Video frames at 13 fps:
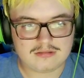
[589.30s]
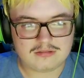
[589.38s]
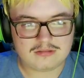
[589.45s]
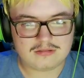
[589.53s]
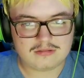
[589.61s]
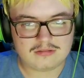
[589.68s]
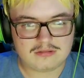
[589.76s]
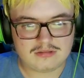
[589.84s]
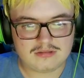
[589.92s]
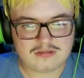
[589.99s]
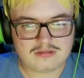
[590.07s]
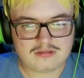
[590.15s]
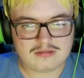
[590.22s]
He's
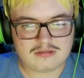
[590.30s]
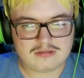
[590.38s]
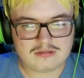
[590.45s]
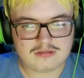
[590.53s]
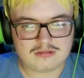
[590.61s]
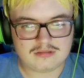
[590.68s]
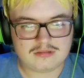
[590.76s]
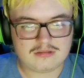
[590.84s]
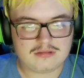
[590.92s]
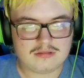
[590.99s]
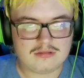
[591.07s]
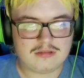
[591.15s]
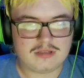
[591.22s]
not gonna hit
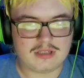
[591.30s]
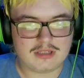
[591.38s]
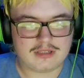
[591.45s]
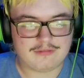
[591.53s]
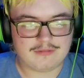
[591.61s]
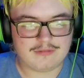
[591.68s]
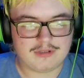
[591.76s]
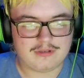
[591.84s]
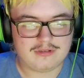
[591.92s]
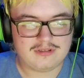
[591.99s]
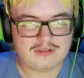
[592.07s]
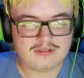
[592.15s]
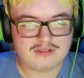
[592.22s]
it. Yeah, he will.
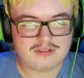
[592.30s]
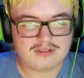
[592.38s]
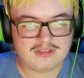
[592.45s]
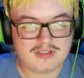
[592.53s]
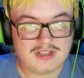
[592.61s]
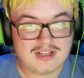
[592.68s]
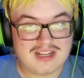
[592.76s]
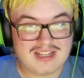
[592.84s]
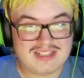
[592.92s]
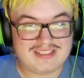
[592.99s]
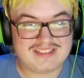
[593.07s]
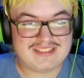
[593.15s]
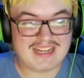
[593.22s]

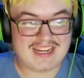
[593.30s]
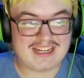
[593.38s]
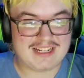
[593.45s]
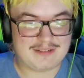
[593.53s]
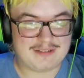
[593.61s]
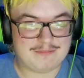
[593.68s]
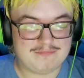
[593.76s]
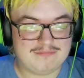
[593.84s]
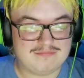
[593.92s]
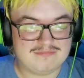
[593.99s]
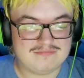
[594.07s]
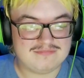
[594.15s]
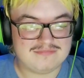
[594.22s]
Damn.
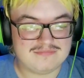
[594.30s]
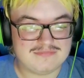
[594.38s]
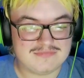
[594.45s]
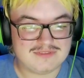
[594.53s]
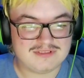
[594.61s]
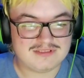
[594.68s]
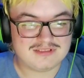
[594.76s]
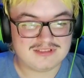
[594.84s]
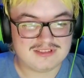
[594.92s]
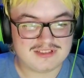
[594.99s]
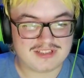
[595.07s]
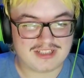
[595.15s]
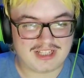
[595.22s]

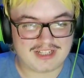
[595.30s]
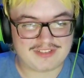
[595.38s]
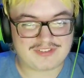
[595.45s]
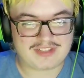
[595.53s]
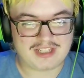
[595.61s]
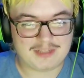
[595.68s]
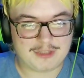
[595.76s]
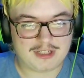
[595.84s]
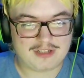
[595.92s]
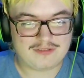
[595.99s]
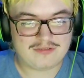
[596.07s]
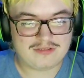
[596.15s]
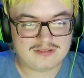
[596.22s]
The lights came
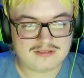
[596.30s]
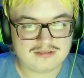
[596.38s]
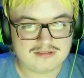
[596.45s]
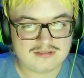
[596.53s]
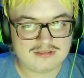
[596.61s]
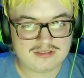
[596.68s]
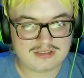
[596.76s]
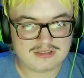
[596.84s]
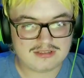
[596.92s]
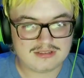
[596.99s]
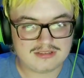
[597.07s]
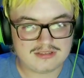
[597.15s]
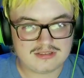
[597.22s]
off.
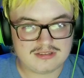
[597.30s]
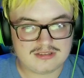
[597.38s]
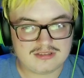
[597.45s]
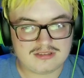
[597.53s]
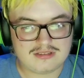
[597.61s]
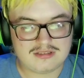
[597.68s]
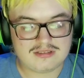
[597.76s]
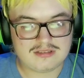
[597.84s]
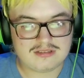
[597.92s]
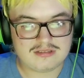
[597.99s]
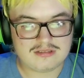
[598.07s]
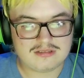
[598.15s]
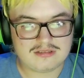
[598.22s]
Yeah. This thing
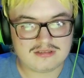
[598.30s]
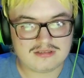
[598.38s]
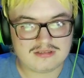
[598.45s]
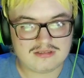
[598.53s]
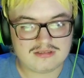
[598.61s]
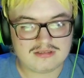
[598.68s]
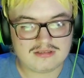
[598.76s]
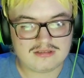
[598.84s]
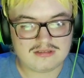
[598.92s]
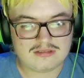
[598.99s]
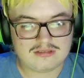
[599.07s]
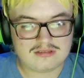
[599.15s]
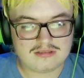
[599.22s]
ain't got no
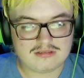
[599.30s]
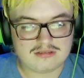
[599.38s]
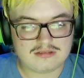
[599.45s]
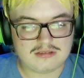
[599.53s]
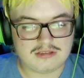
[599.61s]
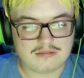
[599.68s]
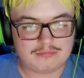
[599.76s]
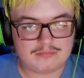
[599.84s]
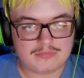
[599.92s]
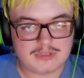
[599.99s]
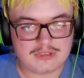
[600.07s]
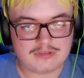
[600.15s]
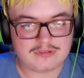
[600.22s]
airbag. No,
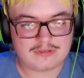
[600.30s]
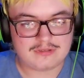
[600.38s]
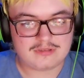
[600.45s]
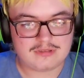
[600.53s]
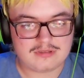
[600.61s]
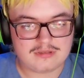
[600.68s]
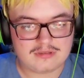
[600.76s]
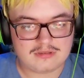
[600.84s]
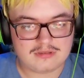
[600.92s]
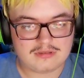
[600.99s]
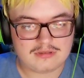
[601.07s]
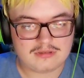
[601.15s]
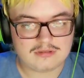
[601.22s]
it does not.
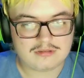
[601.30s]
Sorry.